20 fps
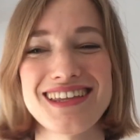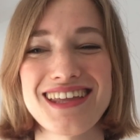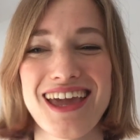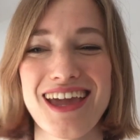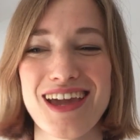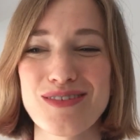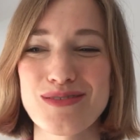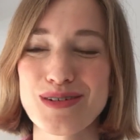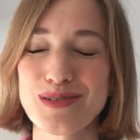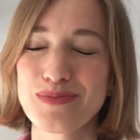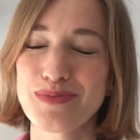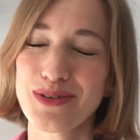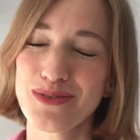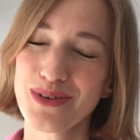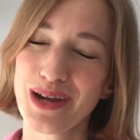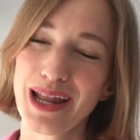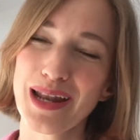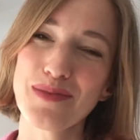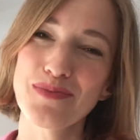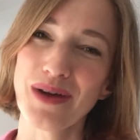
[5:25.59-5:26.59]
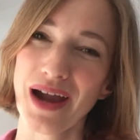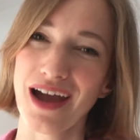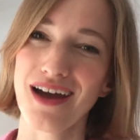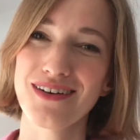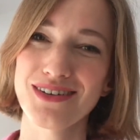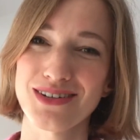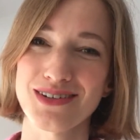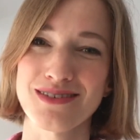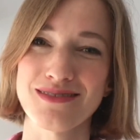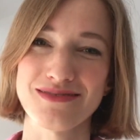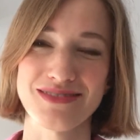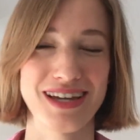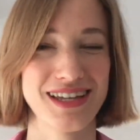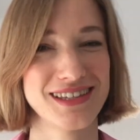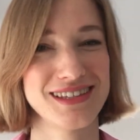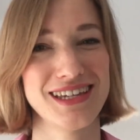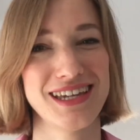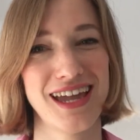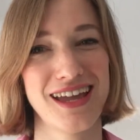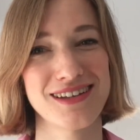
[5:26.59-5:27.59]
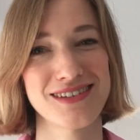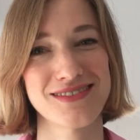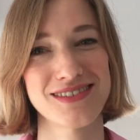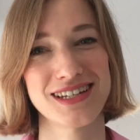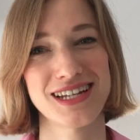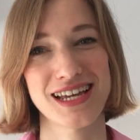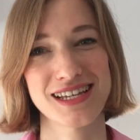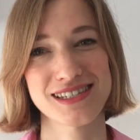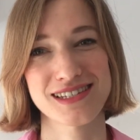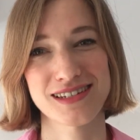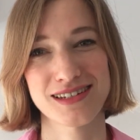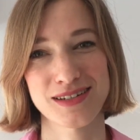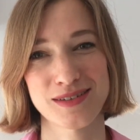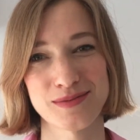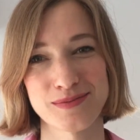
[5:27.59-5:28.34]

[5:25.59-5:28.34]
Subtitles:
they will be really proud of at the end of the lesson.